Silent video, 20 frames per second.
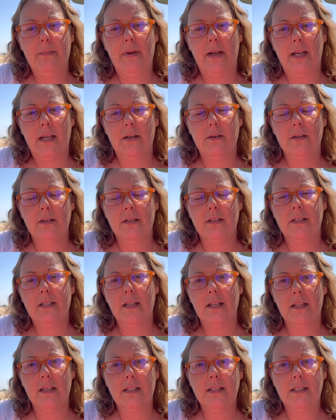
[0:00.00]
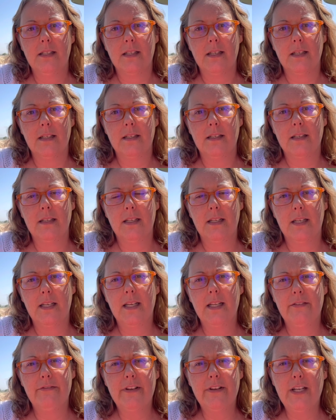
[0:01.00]
back into this and
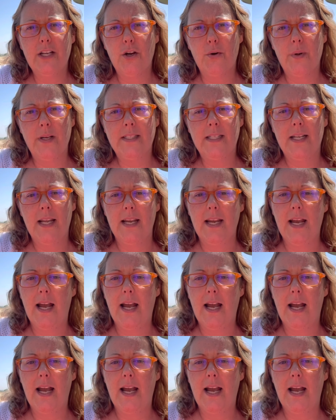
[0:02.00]
get a video in today.